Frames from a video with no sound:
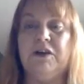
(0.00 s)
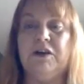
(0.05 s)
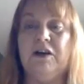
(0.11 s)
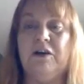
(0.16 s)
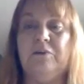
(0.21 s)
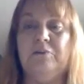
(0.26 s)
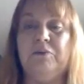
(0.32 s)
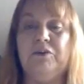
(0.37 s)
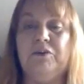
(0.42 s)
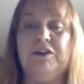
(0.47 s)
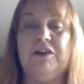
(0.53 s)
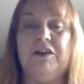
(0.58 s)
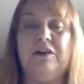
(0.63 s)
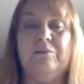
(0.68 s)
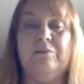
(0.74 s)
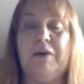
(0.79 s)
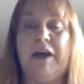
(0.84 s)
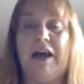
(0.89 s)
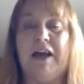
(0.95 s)
couple and
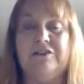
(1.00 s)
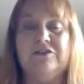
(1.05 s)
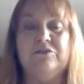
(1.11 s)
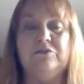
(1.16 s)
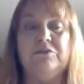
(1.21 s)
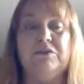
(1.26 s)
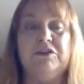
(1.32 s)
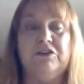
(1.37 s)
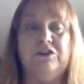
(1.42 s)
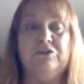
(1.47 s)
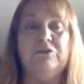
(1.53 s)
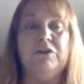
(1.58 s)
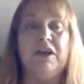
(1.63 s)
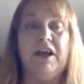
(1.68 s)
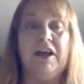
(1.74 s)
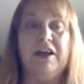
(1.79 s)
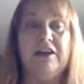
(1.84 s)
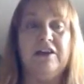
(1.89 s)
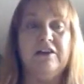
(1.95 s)
come back to it, you
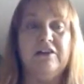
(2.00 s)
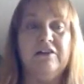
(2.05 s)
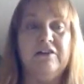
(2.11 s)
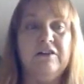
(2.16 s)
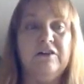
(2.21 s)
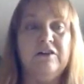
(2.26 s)
can,